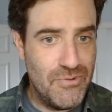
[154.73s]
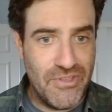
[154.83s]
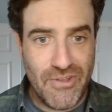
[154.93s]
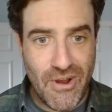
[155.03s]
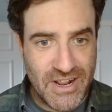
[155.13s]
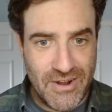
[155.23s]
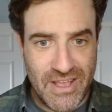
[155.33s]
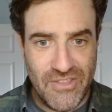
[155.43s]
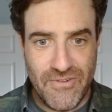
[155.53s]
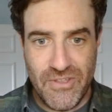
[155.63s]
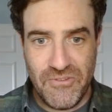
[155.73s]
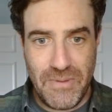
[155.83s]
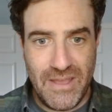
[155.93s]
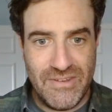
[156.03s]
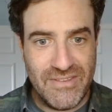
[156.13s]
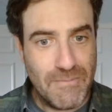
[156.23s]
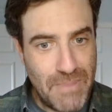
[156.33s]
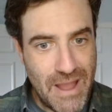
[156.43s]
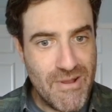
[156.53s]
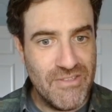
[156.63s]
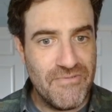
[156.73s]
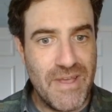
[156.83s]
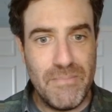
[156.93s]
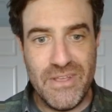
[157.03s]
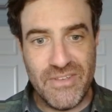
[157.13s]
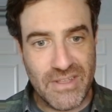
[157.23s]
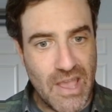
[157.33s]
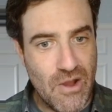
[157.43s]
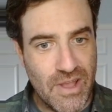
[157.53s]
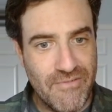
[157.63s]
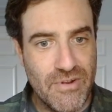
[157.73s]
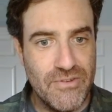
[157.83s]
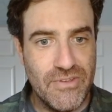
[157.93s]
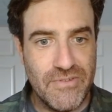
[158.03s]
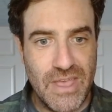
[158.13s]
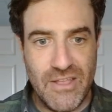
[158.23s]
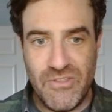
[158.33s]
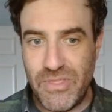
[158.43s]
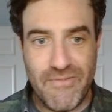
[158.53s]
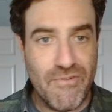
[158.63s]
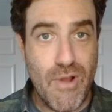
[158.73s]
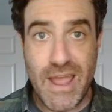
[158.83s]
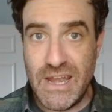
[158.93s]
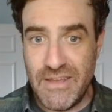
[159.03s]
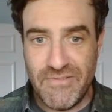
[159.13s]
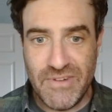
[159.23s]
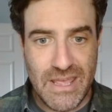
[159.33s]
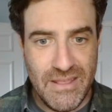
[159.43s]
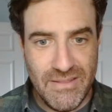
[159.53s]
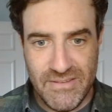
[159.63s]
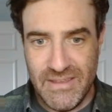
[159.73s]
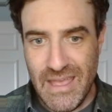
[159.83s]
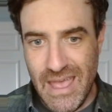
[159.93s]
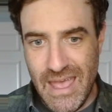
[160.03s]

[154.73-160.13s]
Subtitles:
Who's the target audience for this page? I said parents, families, and caregivers of kids with a variety of needs.